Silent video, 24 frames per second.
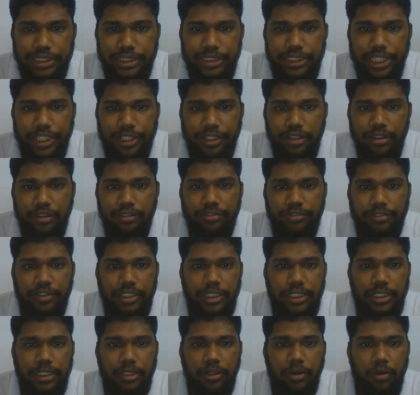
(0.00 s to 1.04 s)
state of
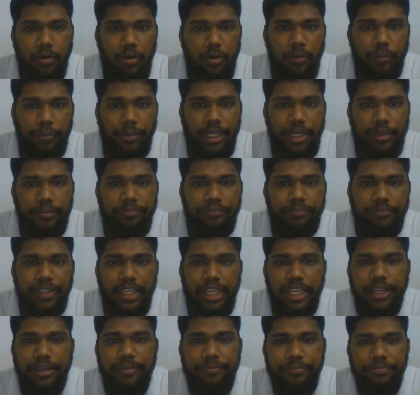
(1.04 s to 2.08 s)
chromium
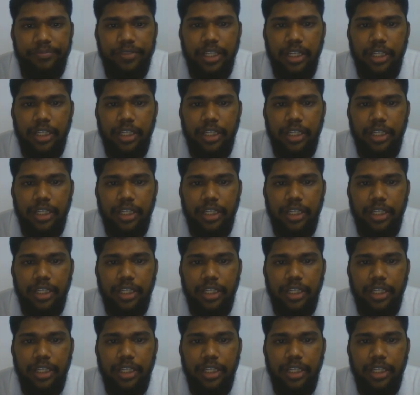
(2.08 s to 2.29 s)
here.